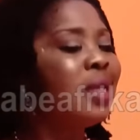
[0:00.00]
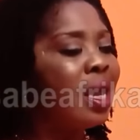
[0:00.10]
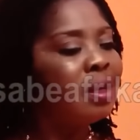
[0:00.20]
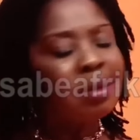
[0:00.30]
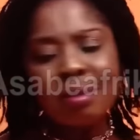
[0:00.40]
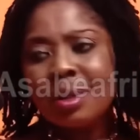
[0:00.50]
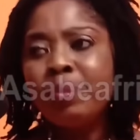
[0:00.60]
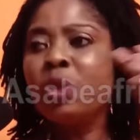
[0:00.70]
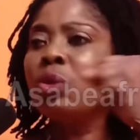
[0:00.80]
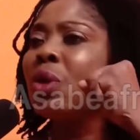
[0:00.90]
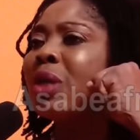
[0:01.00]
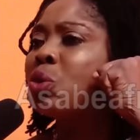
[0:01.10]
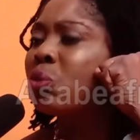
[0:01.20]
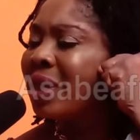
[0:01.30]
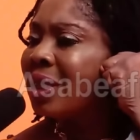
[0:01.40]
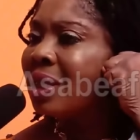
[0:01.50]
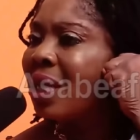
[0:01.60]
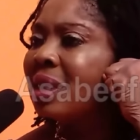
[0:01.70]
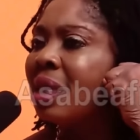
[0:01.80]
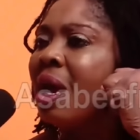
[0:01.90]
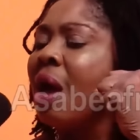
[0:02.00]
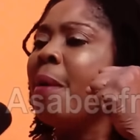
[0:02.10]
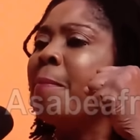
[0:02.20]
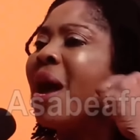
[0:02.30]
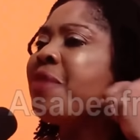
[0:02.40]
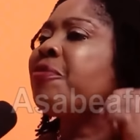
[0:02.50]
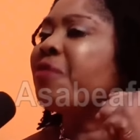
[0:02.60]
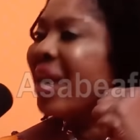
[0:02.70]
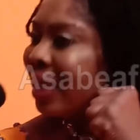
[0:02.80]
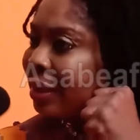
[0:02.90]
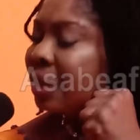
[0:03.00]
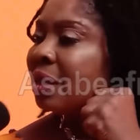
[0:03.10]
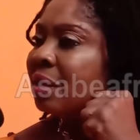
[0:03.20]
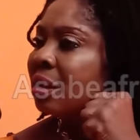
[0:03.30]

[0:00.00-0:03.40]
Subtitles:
Then T.B. Joshua took it and said, my friend,